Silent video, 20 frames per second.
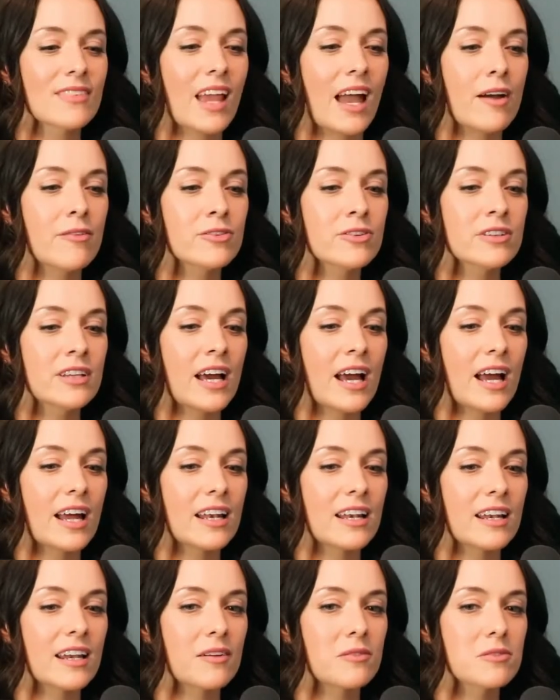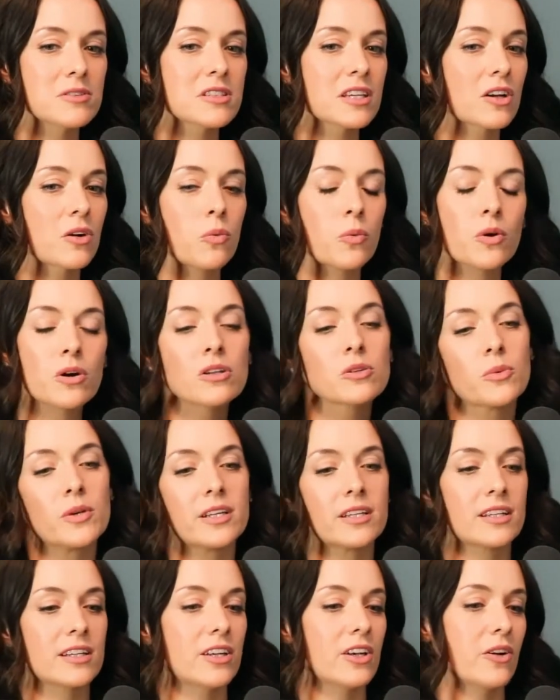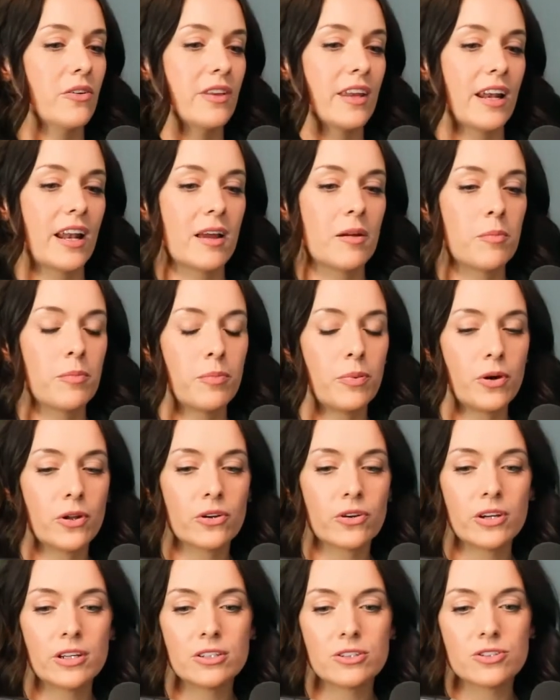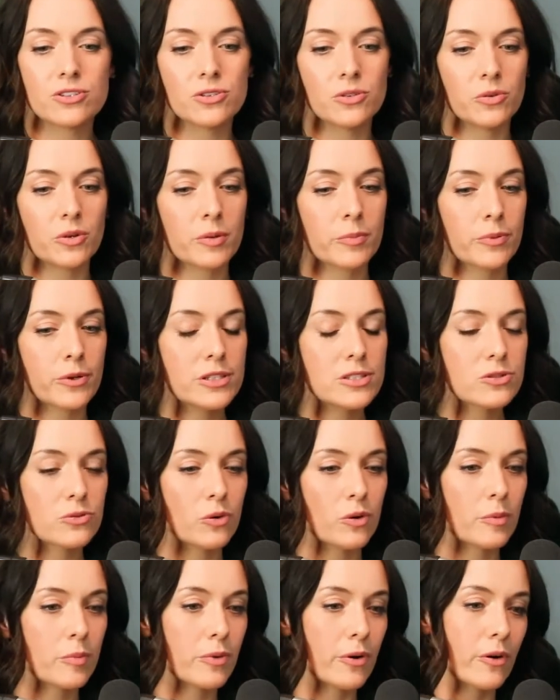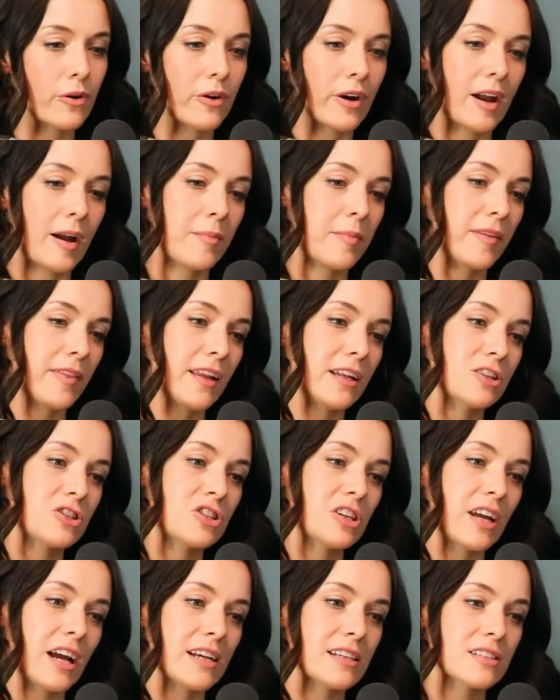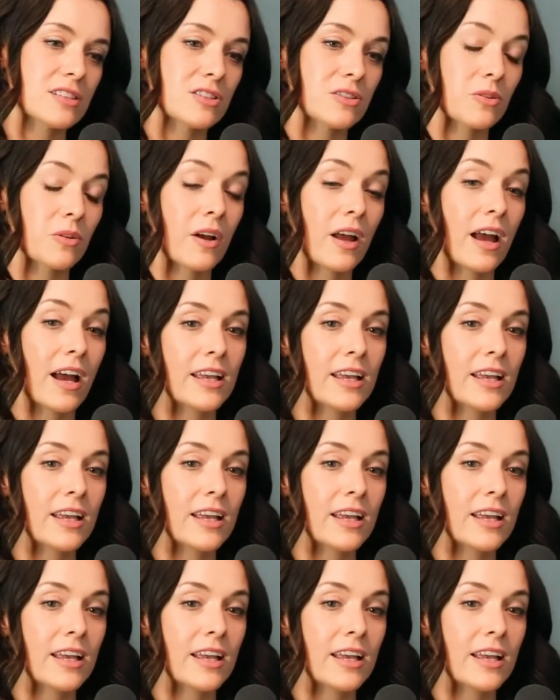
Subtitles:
after that, it was like a whirlwind, then I put her into her preschool program, and then she has to,